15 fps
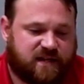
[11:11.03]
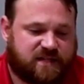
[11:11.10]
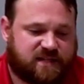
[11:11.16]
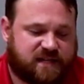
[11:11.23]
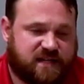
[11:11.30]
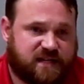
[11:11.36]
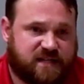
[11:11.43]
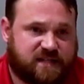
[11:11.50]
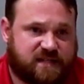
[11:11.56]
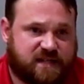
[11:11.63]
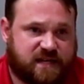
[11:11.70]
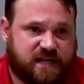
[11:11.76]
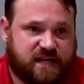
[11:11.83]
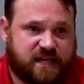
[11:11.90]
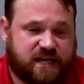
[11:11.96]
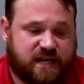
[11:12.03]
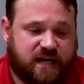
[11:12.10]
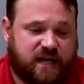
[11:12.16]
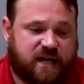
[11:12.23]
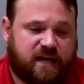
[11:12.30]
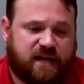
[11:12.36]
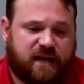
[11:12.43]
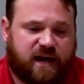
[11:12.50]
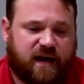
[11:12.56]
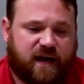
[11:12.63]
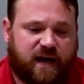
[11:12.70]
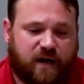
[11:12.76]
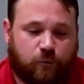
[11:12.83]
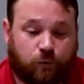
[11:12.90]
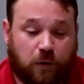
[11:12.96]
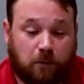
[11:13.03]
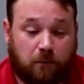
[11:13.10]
this is the uh,